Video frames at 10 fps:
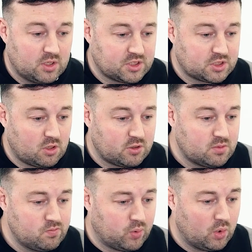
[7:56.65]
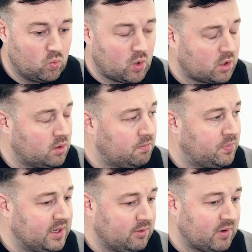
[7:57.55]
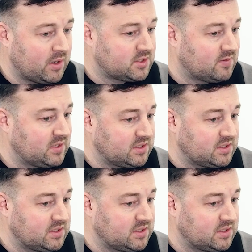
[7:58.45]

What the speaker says: as a starting point, what can be relatively